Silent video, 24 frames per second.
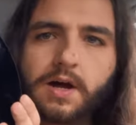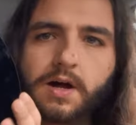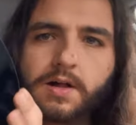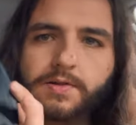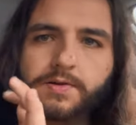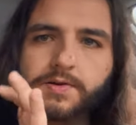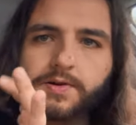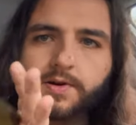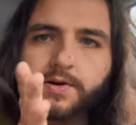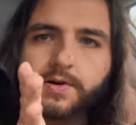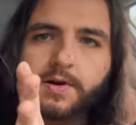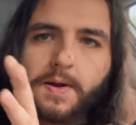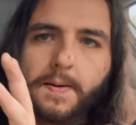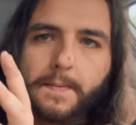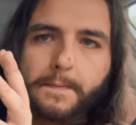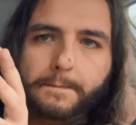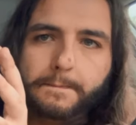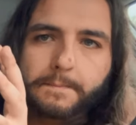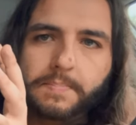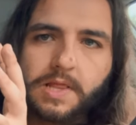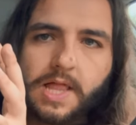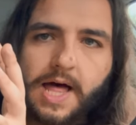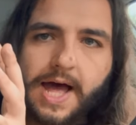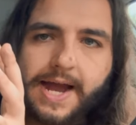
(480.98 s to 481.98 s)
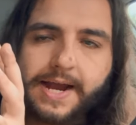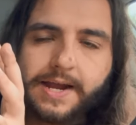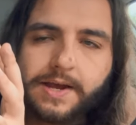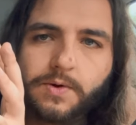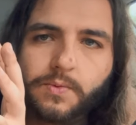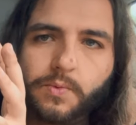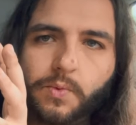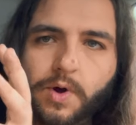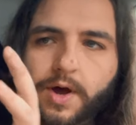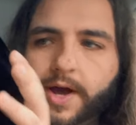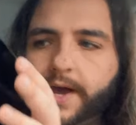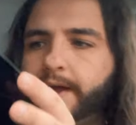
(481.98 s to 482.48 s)
color black
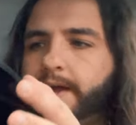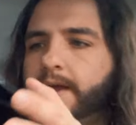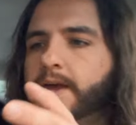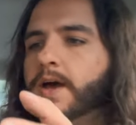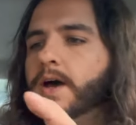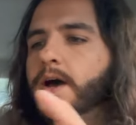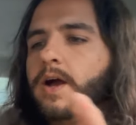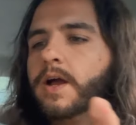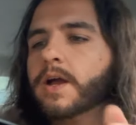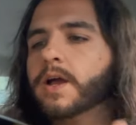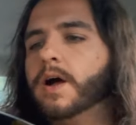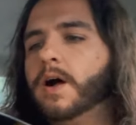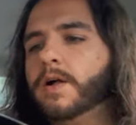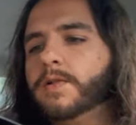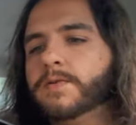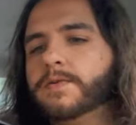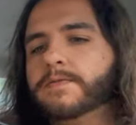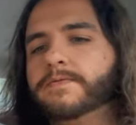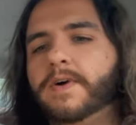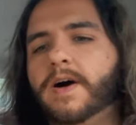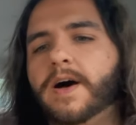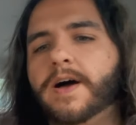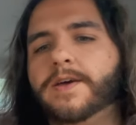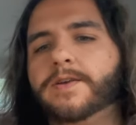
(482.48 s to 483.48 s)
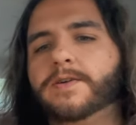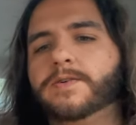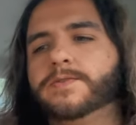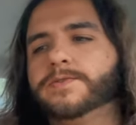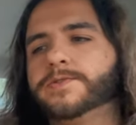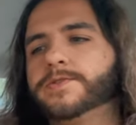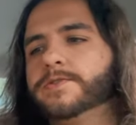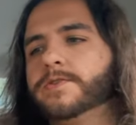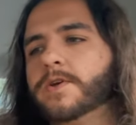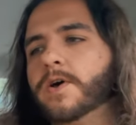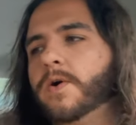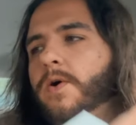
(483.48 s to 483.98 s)
and white colored
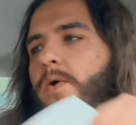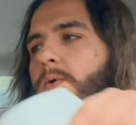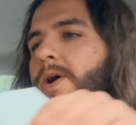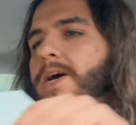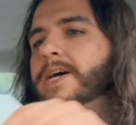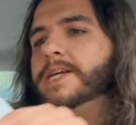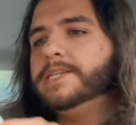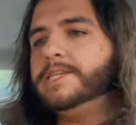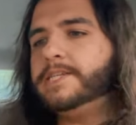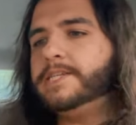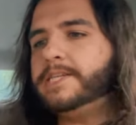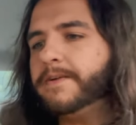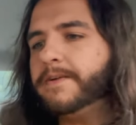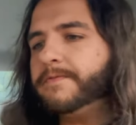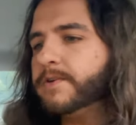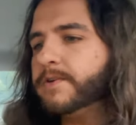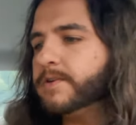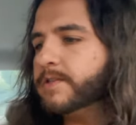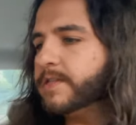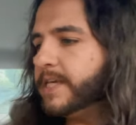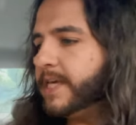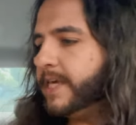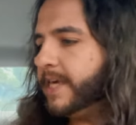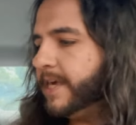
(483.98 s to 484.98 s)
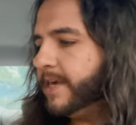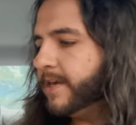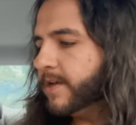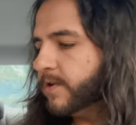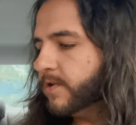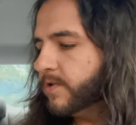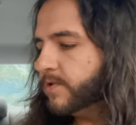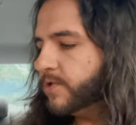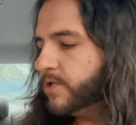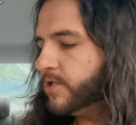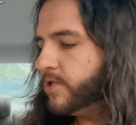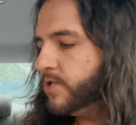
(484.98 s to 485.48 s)
vinyl. So definitely
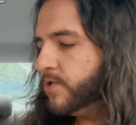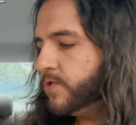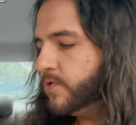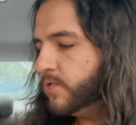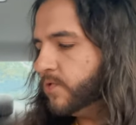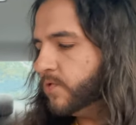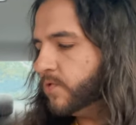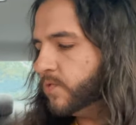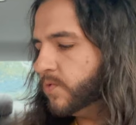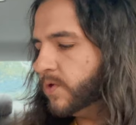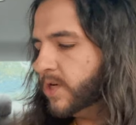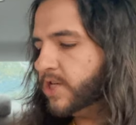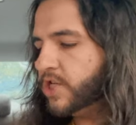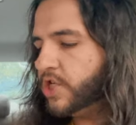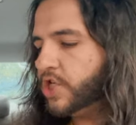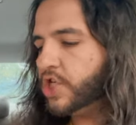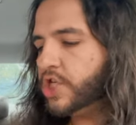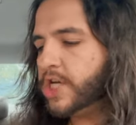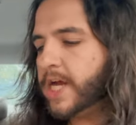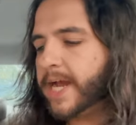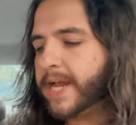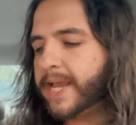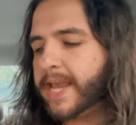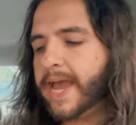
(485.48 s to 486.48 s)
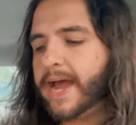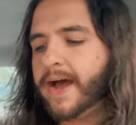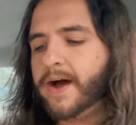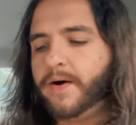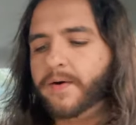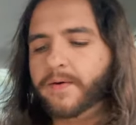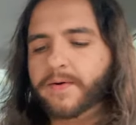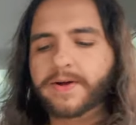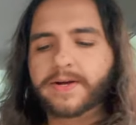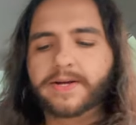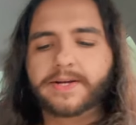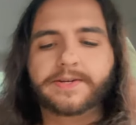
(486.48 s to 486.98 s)
eager to check
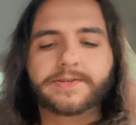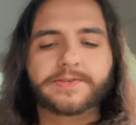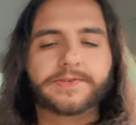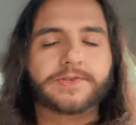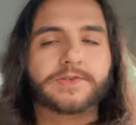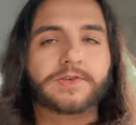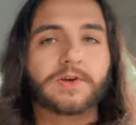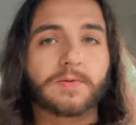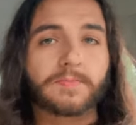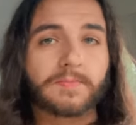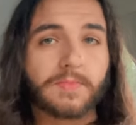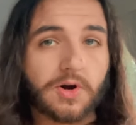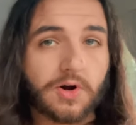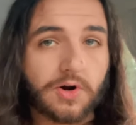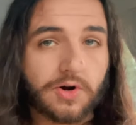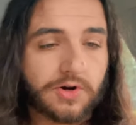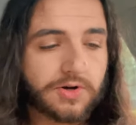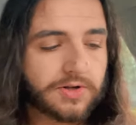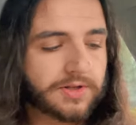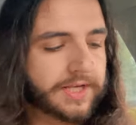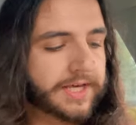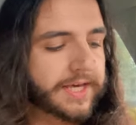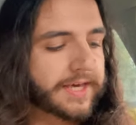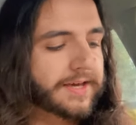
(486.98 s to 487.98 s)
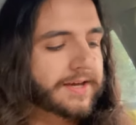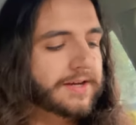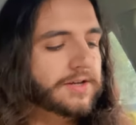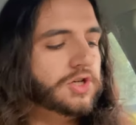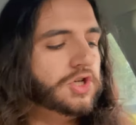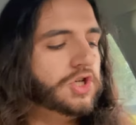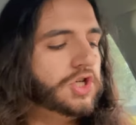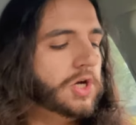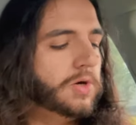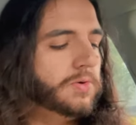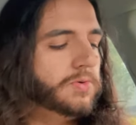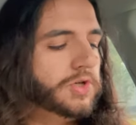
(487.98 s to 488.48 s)
out some early
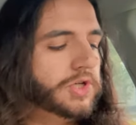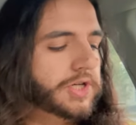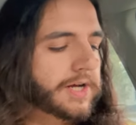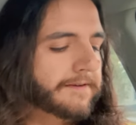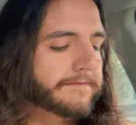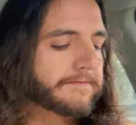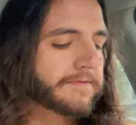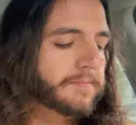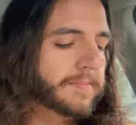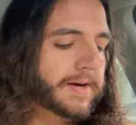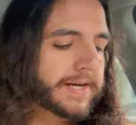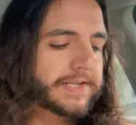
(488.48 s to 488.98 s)
Joan Jett for